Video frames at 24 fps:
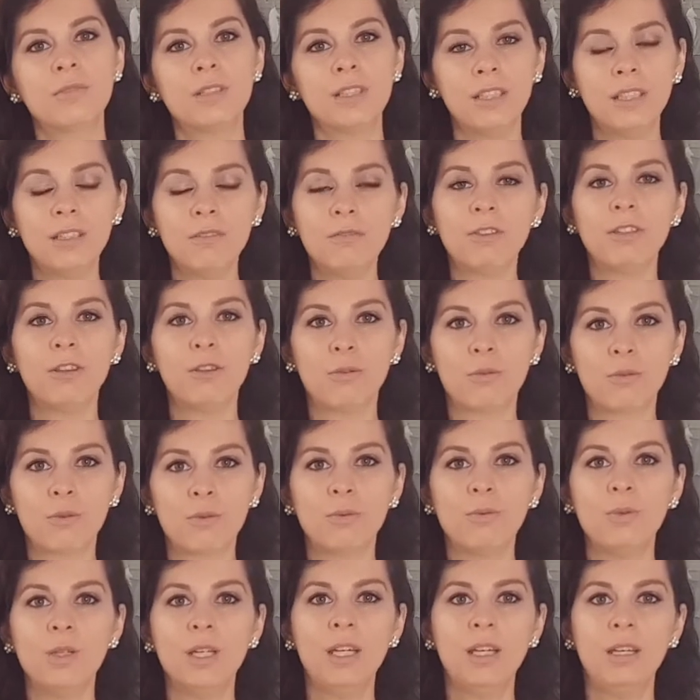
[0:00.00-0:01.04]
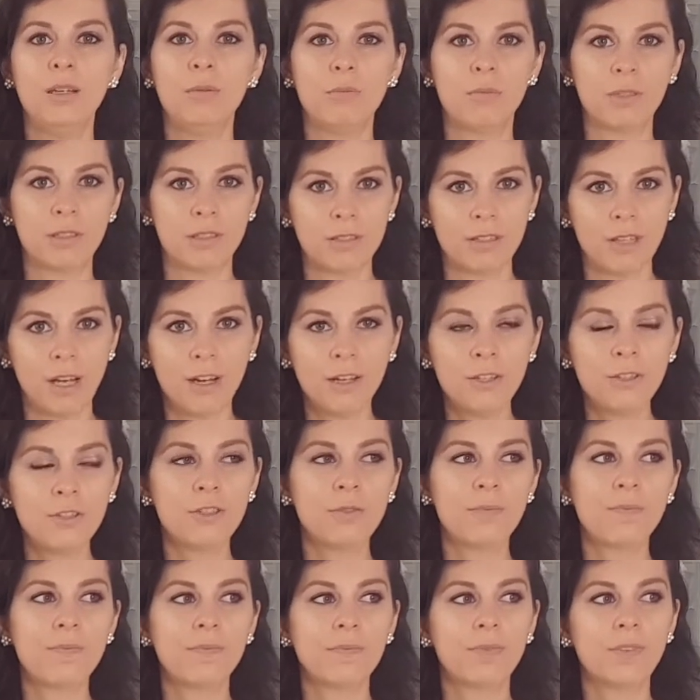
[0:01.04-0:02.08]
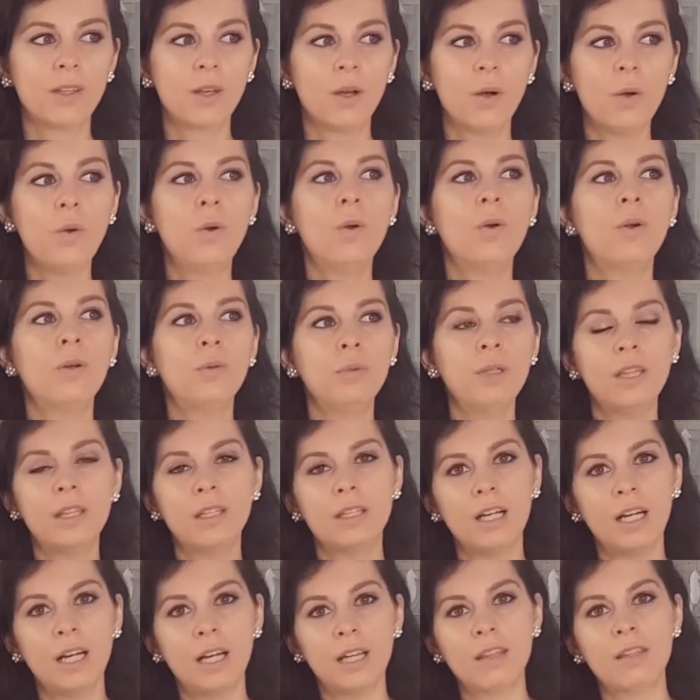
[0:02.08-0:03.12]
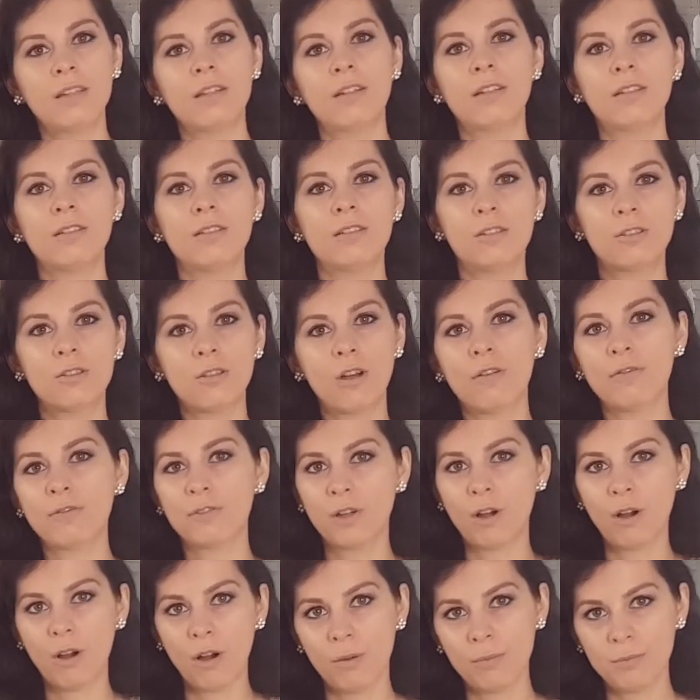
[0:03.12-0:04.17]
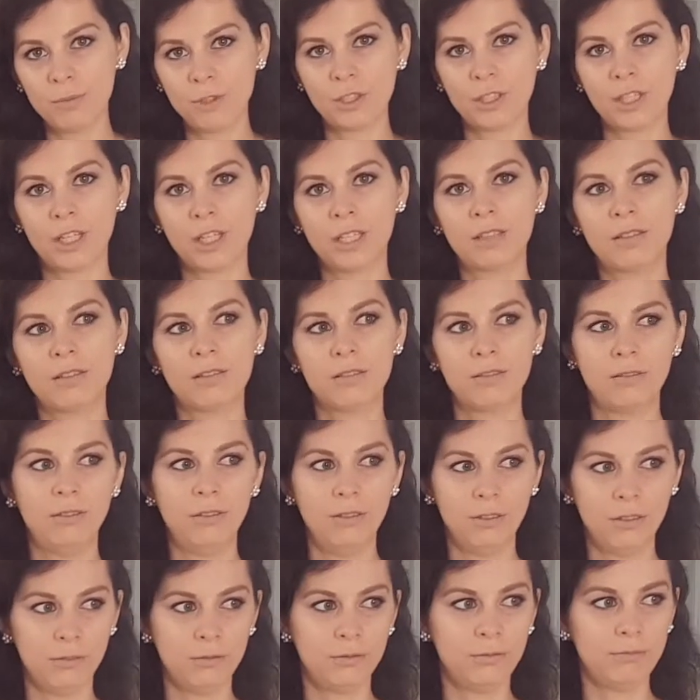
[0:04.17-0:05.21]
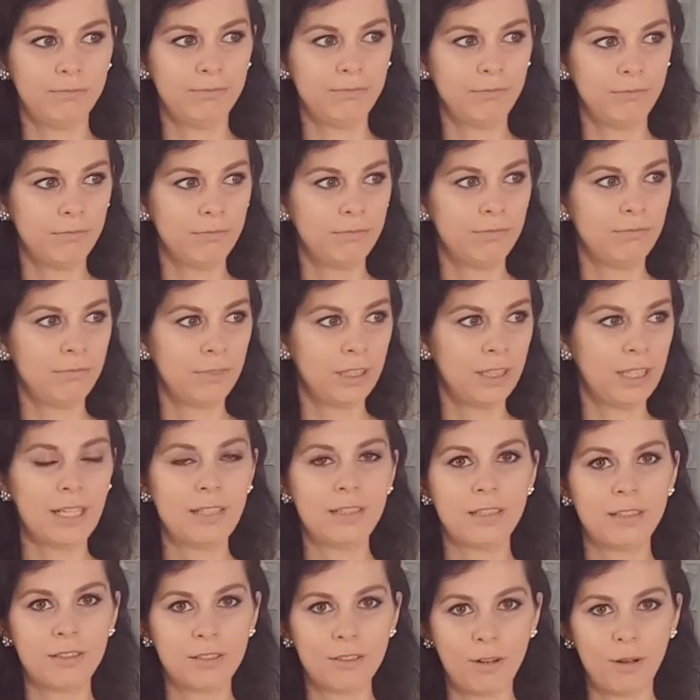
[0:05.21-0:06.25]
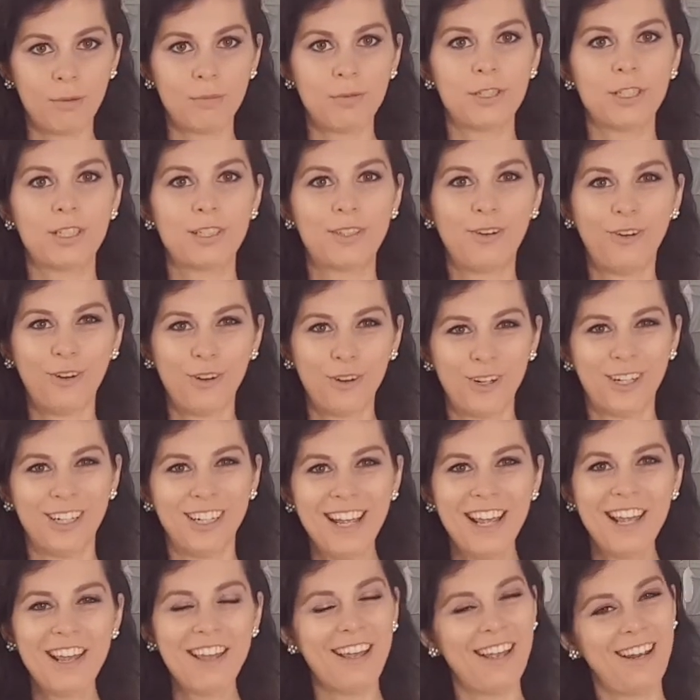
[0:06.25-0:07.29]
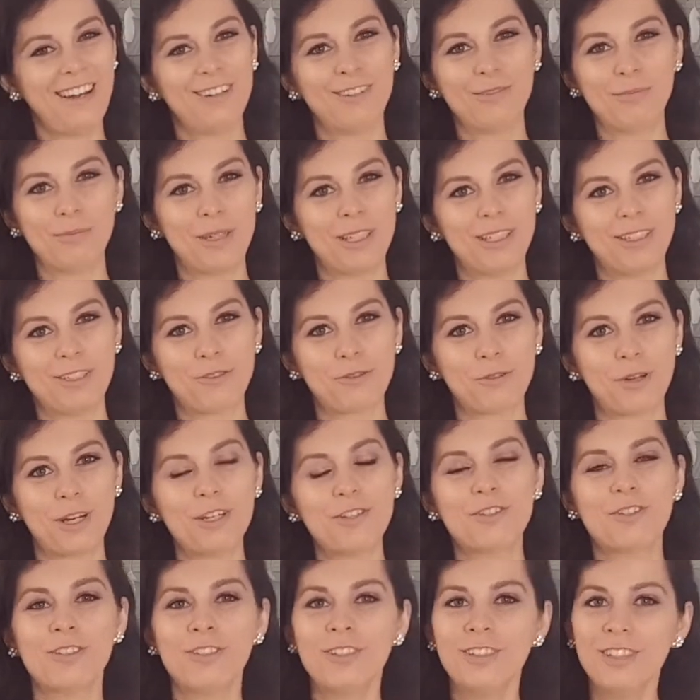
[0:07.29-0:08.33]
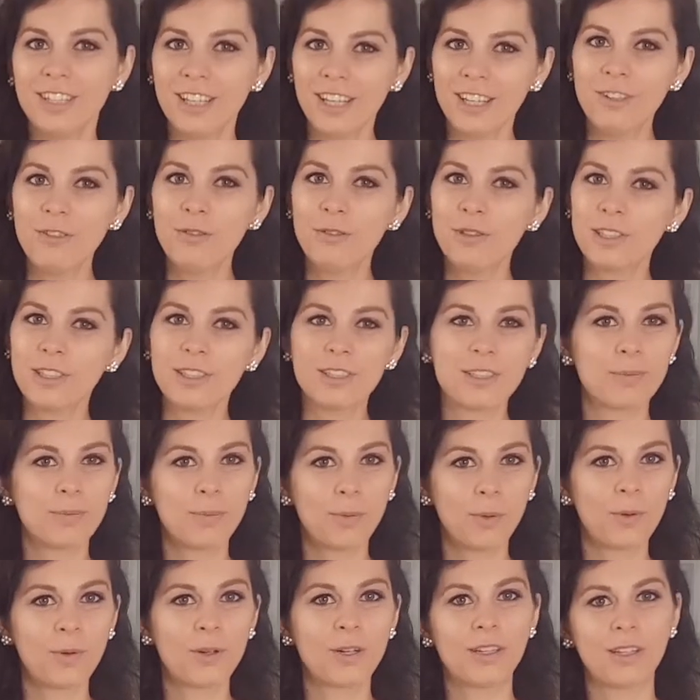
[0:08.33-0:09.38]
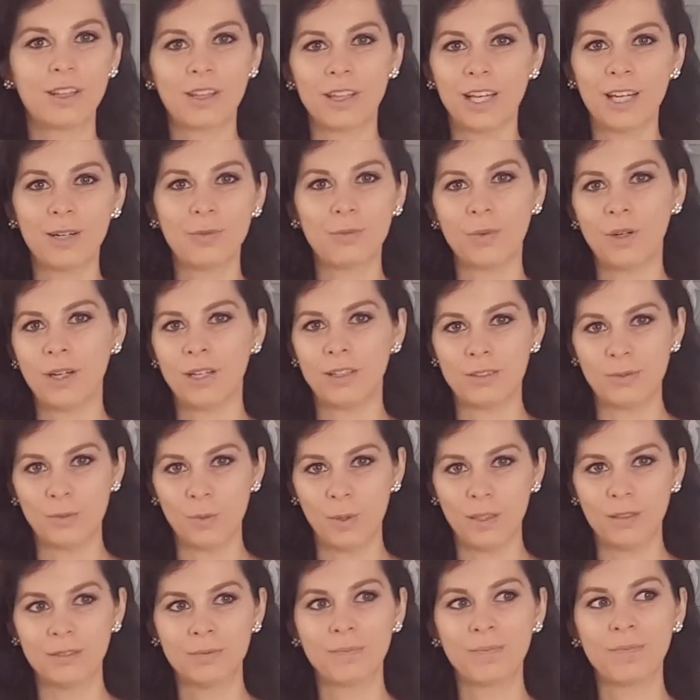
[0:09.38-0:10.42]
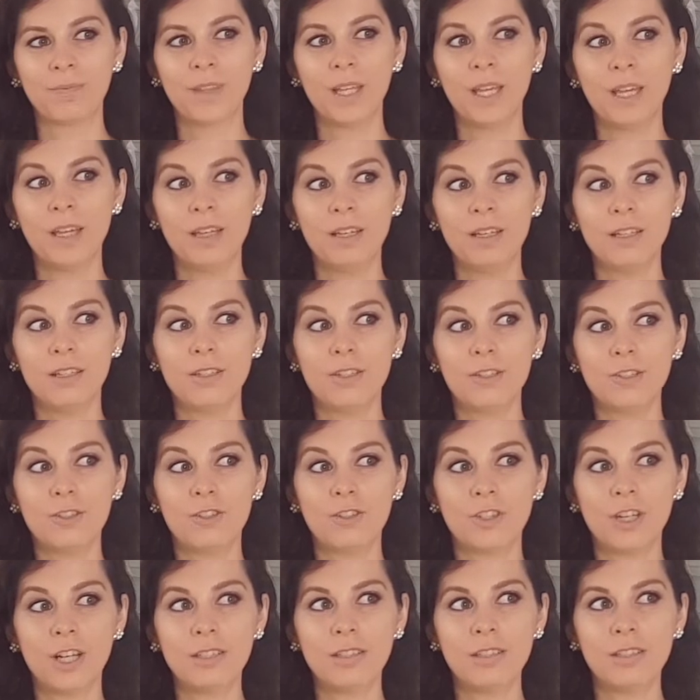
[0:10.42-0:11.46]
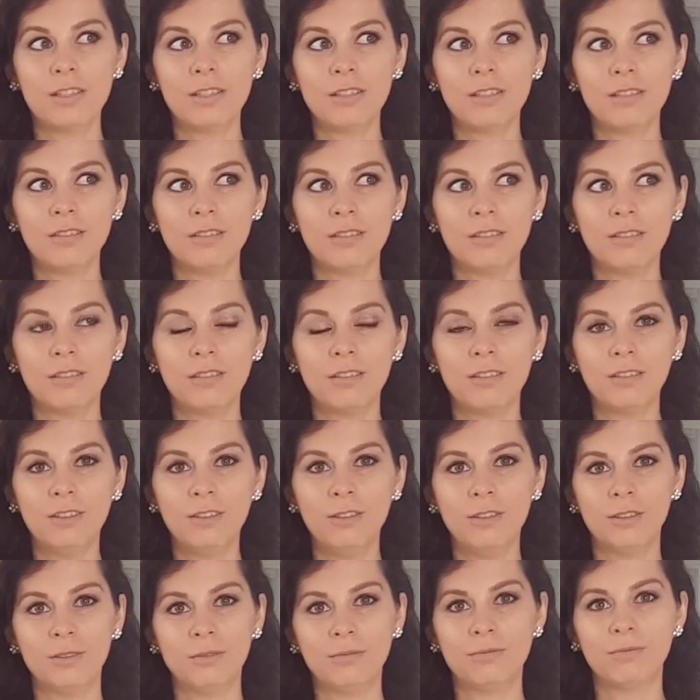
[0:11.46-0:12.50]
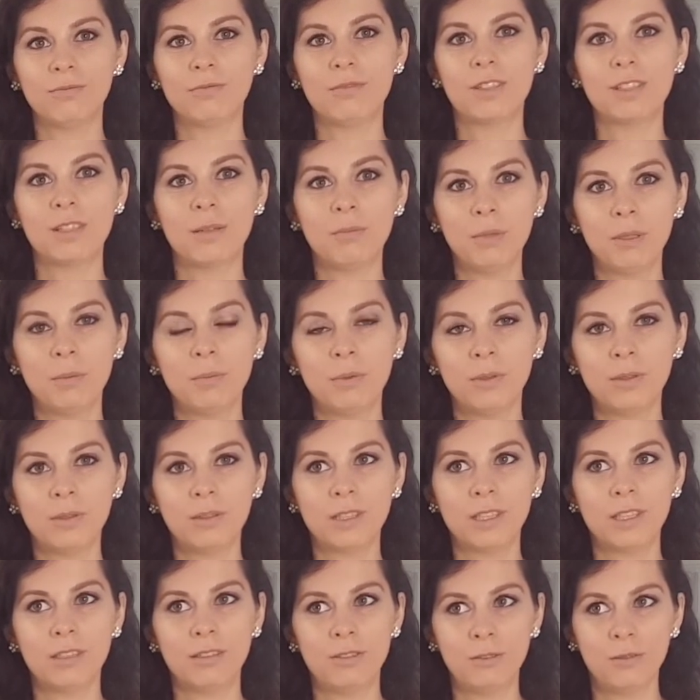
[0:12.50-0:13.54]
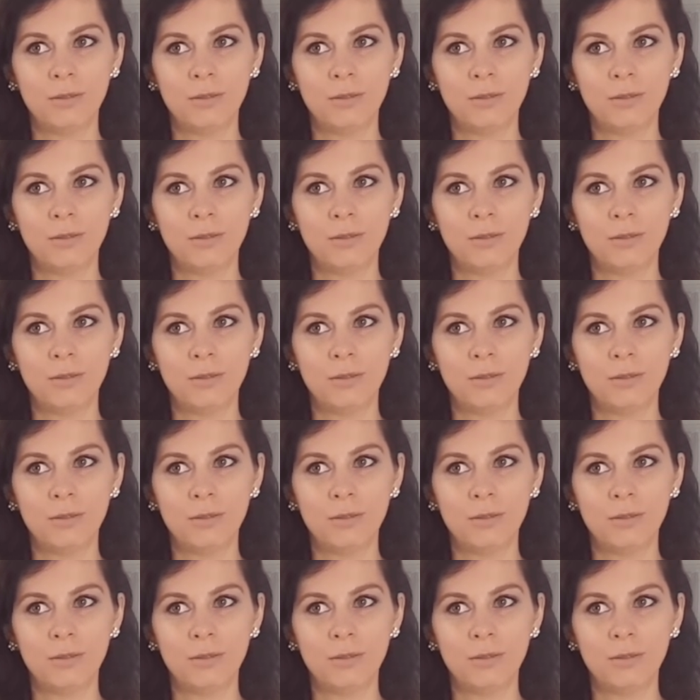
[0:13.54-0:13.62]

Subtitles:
even through massage or with other soft objects, licensed objects for anal penetration, and you can explore that way as well. Just, some people can do